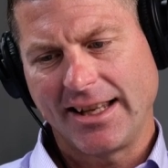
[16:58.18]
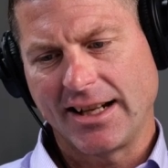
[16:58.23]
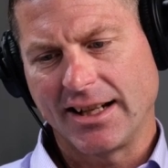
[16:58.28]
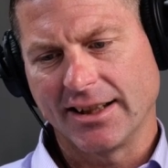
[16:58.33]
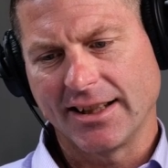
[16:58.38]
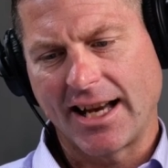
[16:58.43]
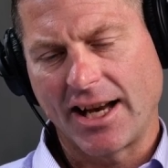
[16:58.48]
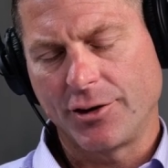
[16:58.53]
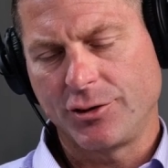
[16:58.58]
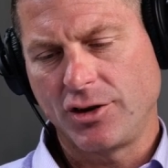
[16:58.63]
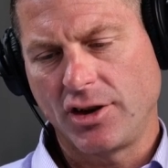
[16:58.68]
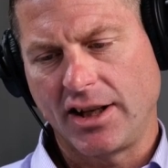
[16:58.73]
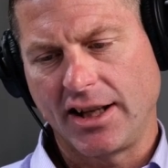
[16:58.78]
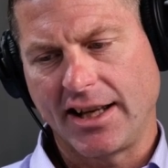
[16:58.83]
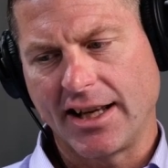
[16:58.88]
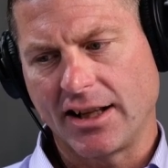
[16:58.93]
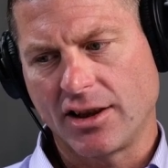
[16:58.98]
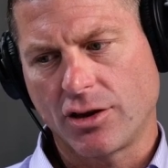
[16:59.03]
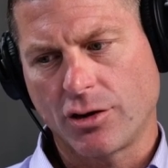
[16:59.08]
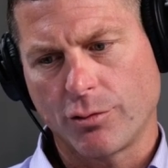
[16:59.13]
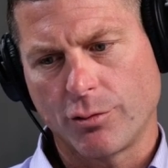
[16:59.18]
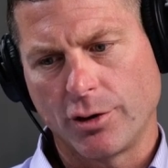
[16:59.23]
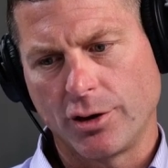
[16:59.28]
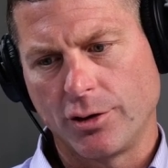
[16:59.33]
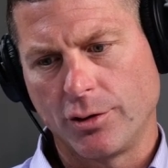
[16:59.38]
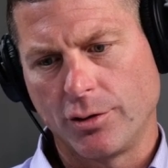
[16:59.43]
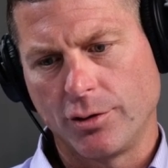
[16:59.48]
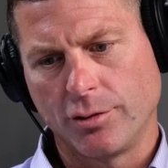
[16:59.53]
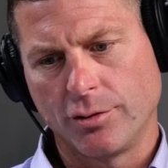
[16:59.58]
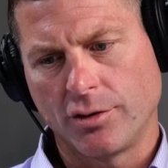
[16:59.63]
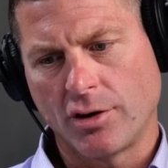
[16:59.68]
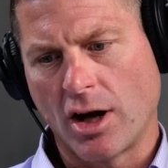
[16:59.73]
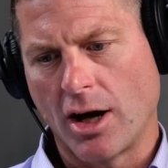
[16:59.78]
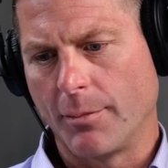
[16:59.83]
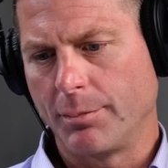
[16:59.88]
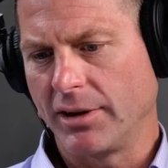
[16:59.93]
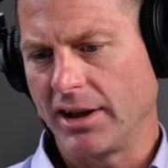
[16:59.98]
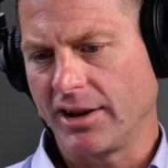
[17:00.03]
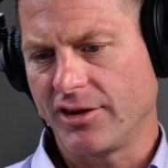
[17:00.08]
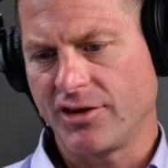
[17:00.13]
It allows you to get through
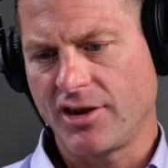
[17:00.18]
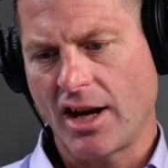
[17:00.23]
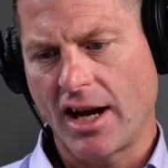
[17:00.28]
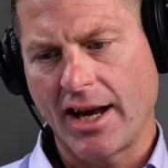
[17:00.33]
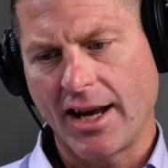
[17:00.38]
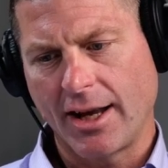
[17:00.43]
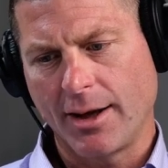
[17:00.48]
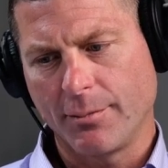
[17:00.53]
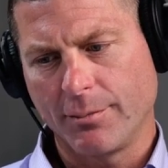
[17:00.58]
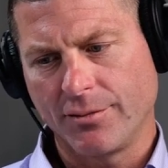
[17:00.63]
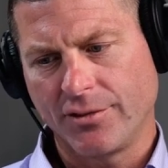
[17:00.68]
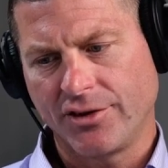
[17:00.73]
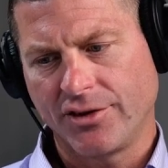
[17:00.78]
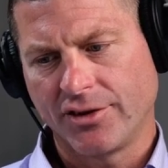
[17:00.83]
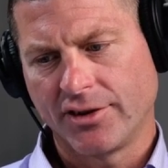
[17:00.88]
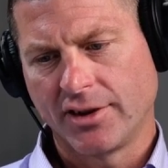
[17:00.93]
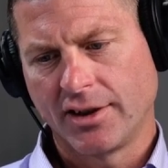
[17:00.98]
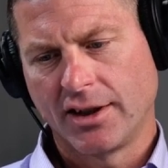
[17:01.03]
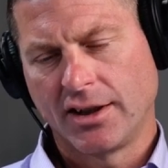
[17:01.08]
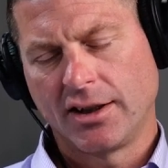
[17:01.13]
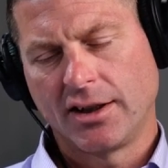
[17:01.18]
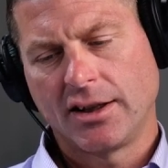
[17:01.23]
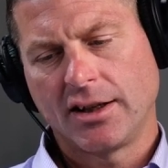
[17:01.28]
complex times.